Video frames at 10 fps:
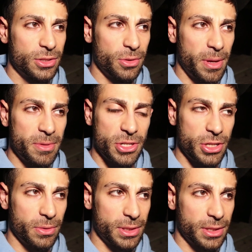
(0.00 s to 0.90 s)
So maybe
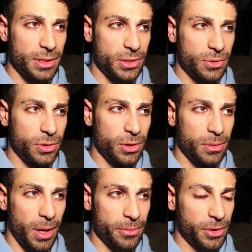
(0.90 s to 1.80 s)
she went to the school.
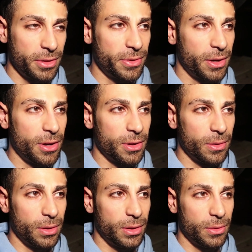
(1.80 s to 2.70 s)
I'm trying to figure out
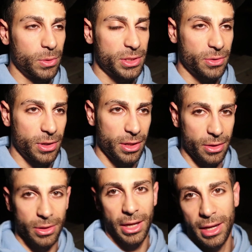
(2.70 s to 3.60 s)
what's going on
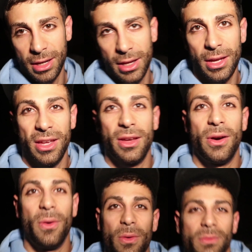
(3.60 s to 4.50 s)
though. Like,
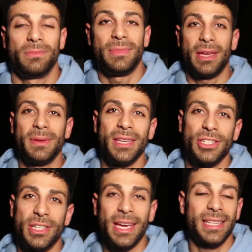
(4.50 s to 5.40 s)
maybe
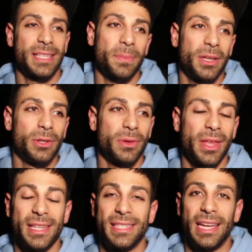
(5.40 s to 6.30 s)
she had something to do with
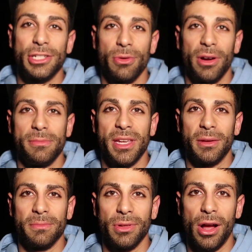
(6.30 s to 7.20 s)
that sanctuary
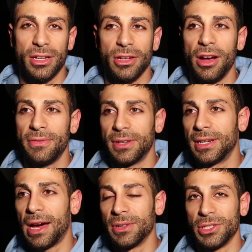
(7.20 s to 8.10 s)
being blocked off and
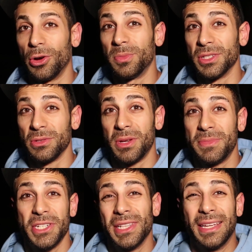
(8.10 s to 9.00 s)
now it's open. So
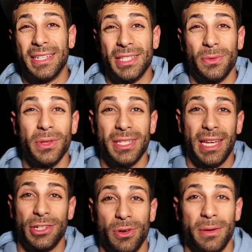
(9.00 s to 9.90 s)
maybe she let us through the
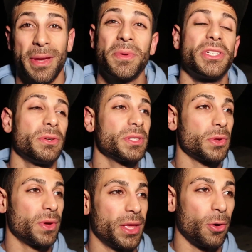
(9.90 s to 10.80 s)
sanctuary. Maybe she was
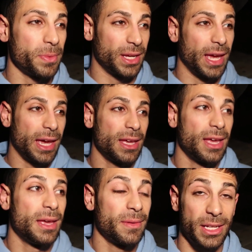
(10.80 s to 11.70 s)
the one that opened the gate.
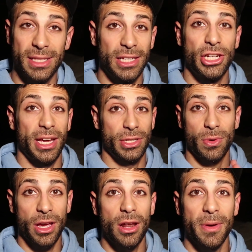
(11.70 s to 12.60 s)
Because legit, I
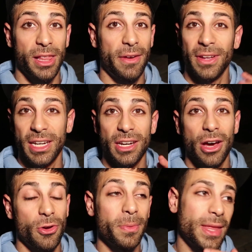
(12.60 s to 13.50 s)
swear to God in my life, I did
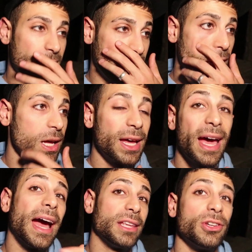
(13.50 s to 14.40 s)
not open that gate.
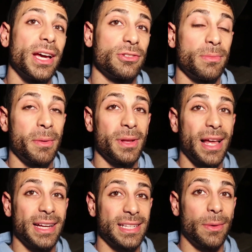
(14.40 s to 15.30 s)
And you guys remember
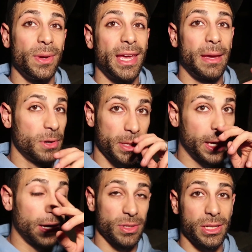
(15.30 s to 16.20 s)
last time we came here, the
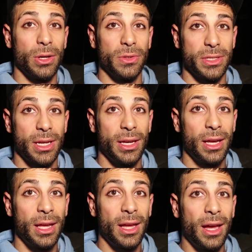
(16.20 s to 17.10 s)
gate was closed.
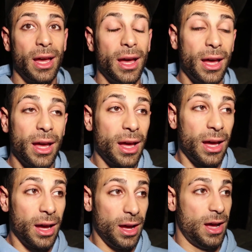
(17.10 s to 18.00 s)

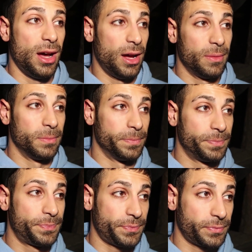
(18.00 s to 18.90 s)
Um,
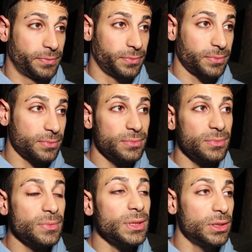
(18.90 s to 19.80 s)

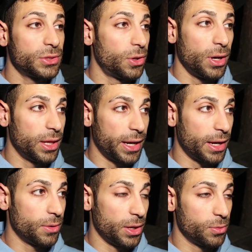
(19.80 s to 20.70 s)
so I, like,
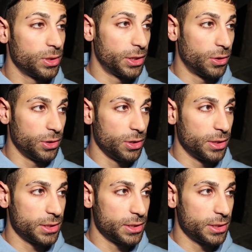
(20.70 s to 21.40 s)
I, I really don't know.